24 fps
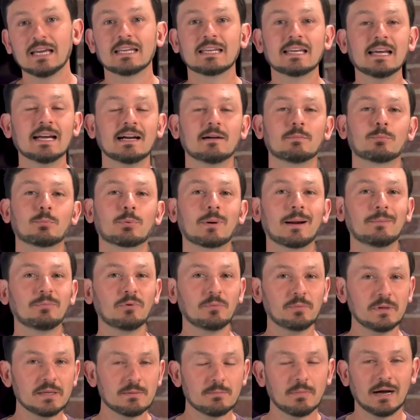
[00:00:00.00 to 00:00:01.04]
Yeah,
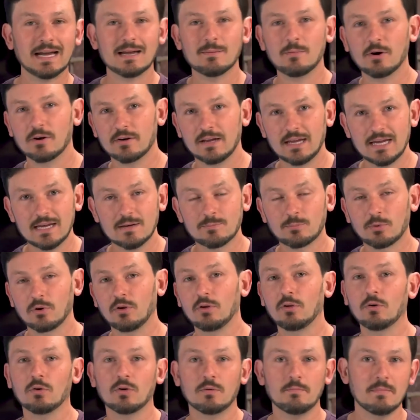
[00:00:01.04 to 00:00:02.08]
probably by about
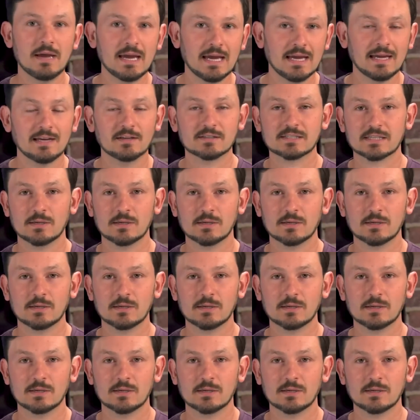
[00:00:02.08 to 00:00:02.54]
April or May,